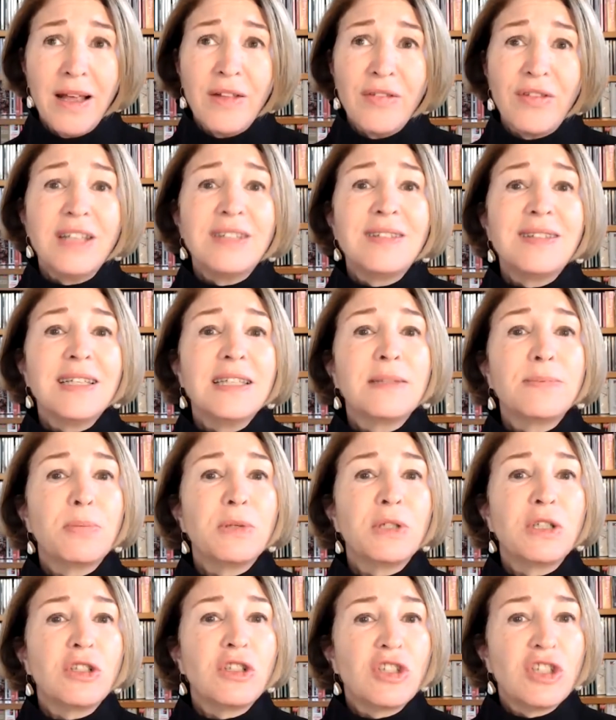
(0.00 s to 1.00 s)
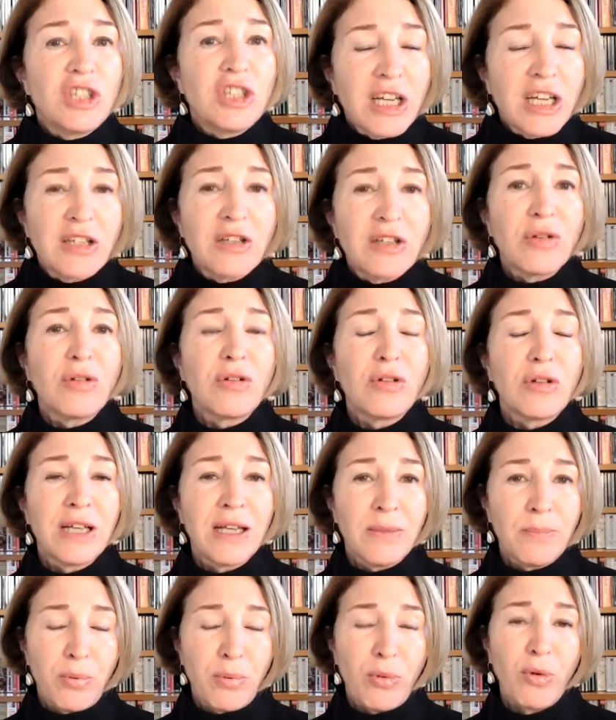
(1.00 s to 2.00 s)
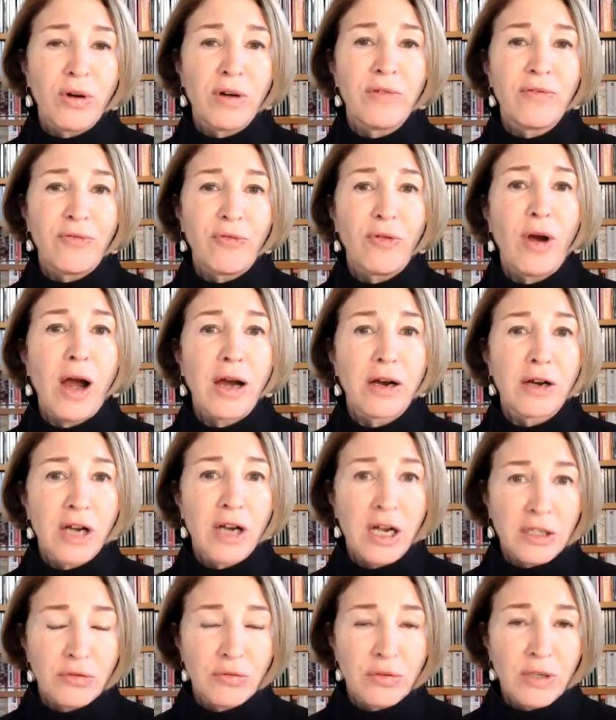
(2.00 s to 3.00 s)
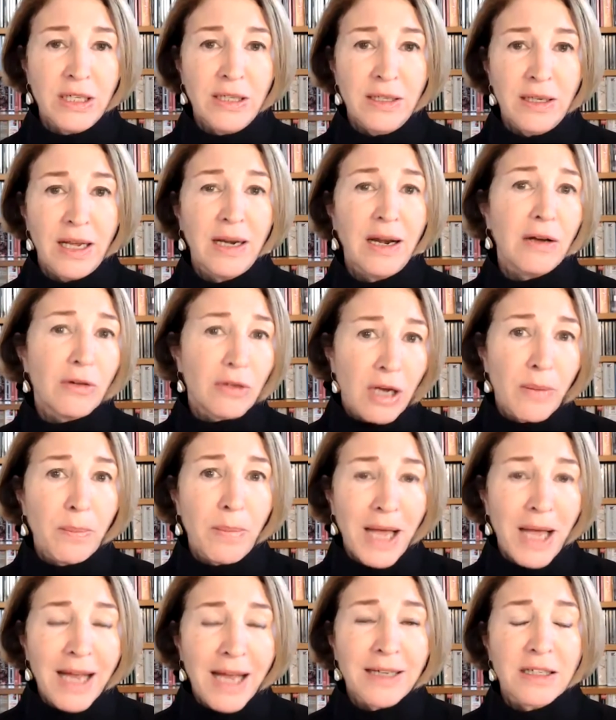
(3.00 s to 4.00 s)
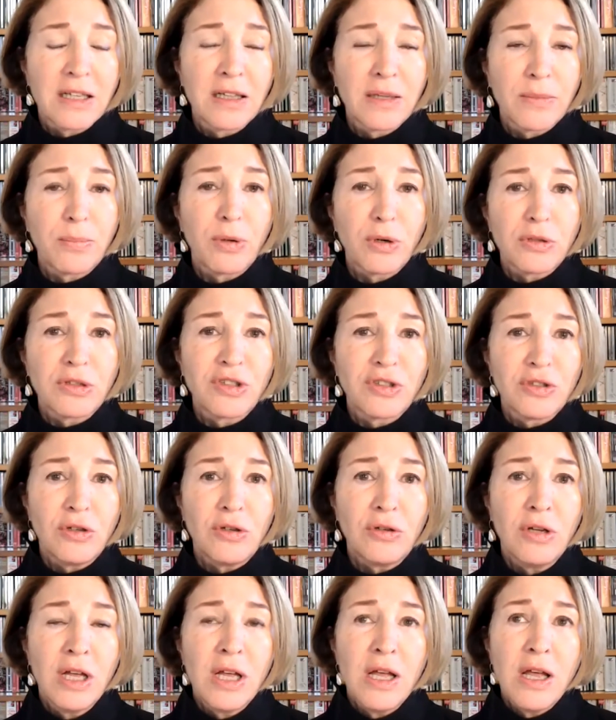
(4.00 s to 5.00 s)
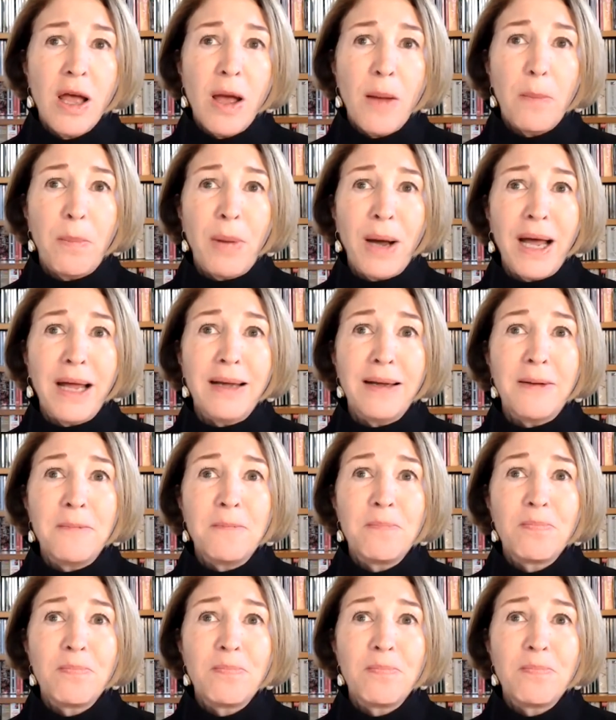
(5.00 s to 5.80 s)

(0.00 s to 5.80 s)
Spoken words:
This is particularly important for our country, and I'll come back to the personal. But